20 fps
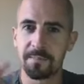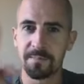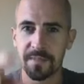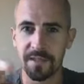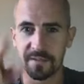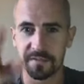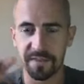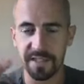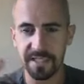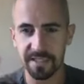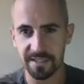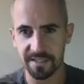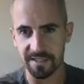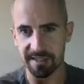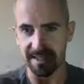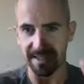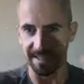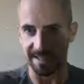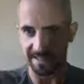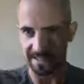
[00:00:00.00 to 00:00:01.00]
the video that
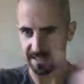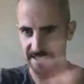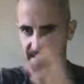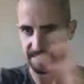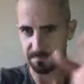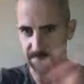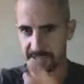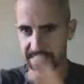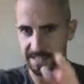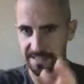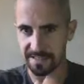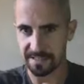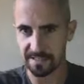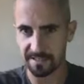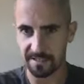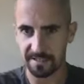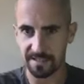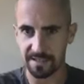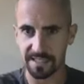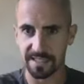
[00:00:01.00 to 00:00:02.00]
I like spliced it
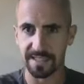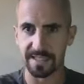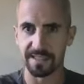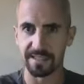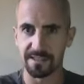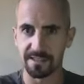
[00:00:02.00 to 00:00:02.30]
all together